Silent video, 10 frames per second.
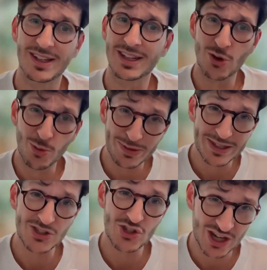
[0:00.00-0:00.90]
Like
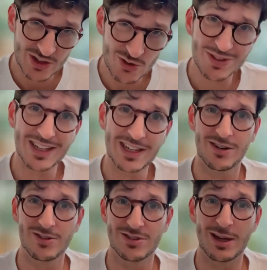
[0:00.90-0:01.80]
nobody genuinely
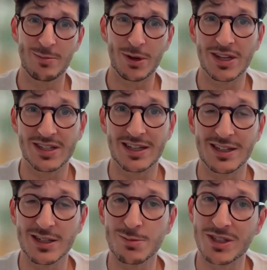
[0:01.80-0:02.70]
cares about this
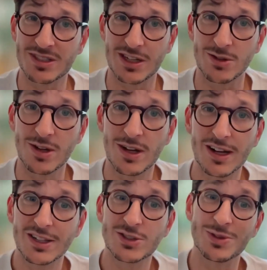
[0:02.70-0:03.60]
idea as much as I do.
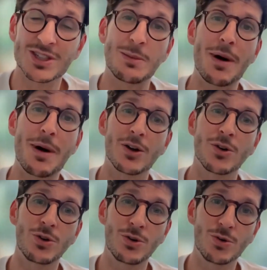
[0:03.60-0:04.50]
So it doesn't
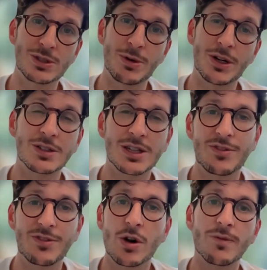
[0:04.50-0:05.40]
matter who knows about it because
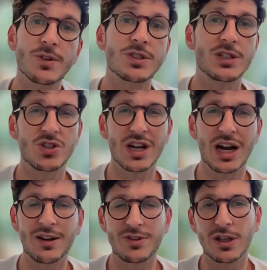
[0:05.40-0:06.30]
every conversation you
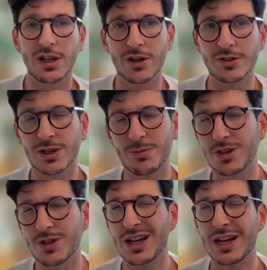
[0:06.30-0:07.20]
have, you learn
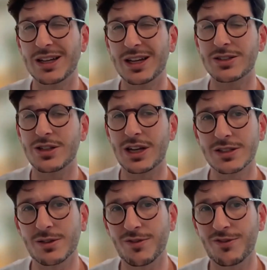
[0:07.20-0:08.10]
something, you kind of
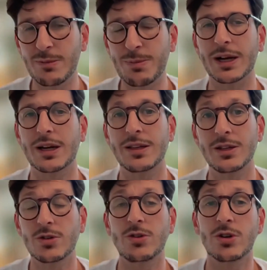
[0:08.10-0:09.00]
get some feedback and
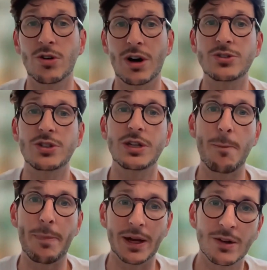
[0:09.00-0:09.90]
then you gradually
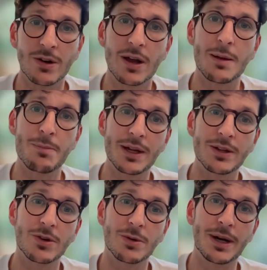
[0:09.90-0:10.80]
get better and
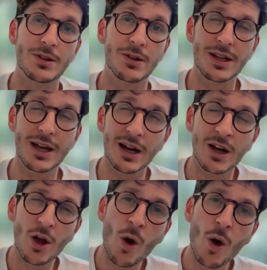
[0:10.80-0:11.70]
better and better. And
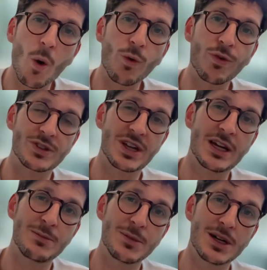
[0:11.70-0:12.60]
that over
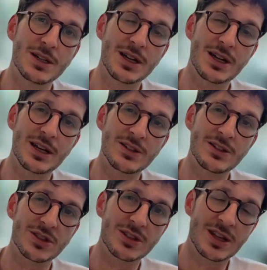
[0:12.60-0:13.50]
time it
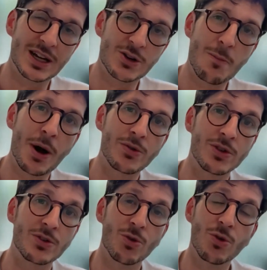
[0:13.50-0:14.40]
is that
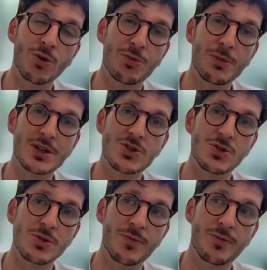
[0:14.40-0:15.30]
compounded growth makes
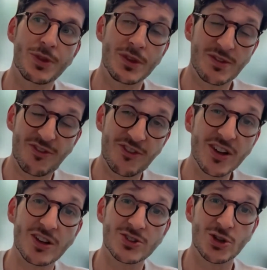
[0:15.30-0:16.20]
you
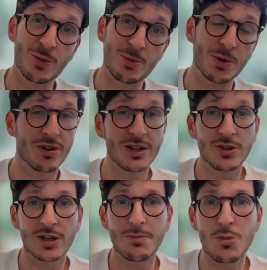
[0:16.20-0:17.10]
feel unstoppable, right?
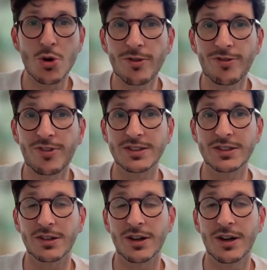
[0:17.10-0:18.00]
You can move
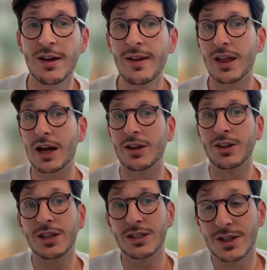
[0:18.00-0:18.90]
faster. And I
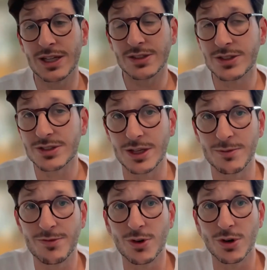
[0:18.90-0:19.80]
think that's the
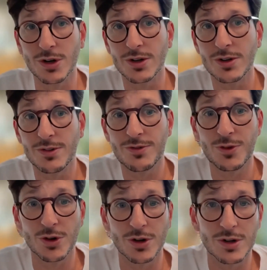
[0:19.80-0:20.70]
same for
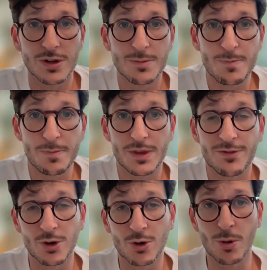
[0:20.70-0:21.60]
for
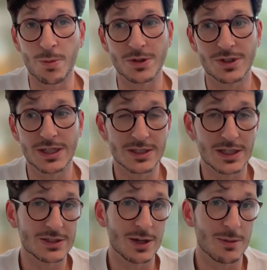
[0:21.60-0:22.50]
corporates, right?
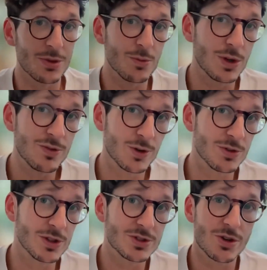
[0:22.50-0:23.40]
It's something we feel
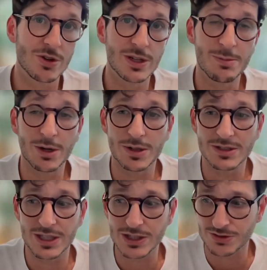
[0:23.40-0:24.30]
really strongly about at
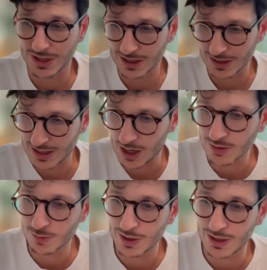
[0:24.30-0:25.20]
Sage, right? Like how
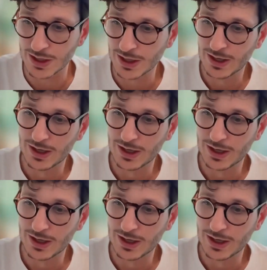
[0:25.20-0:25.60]
do we